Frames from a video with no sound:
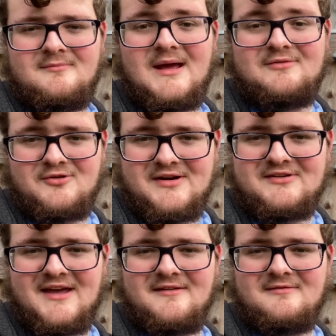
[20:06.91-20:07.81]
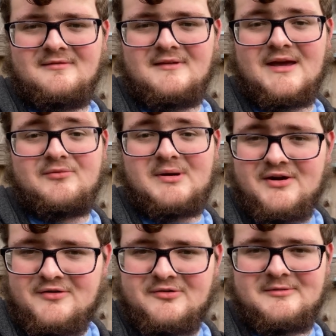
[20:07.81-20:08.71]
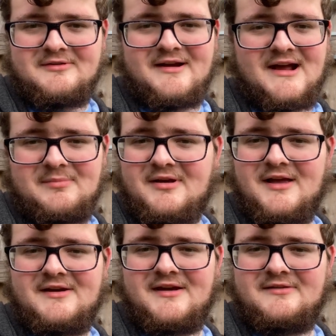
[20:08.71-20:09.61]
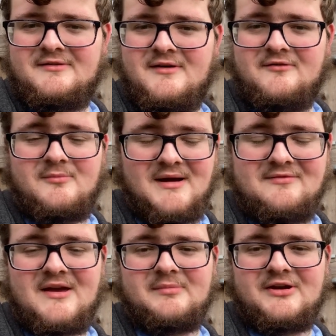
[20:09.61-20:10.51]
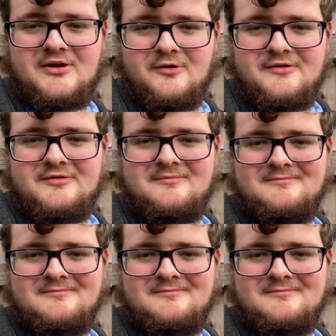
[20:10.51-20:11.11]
Have a great day. Have a Merry Christmas and a Happy Holidays from my family to yours.